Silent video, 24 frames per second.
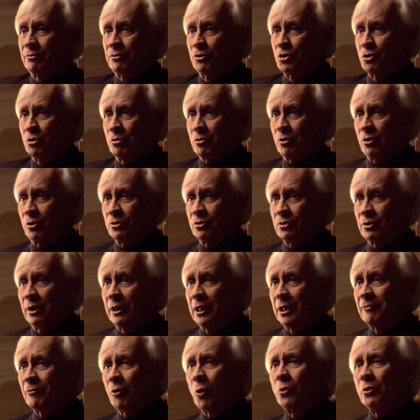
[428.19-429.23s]
neurons
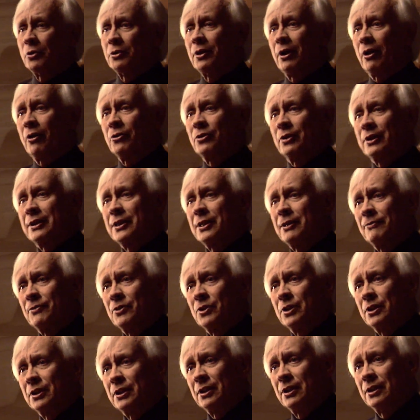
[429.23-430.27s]
and leave only the
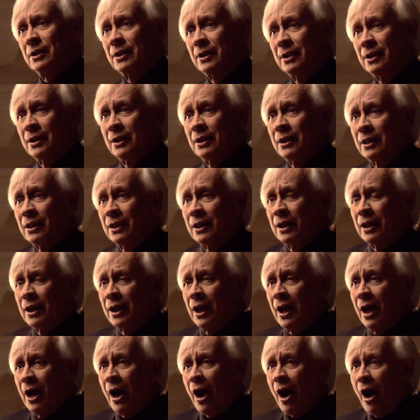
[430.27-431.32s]
connectivity.
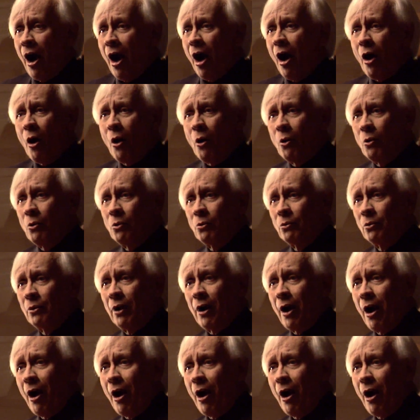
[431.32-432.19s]
How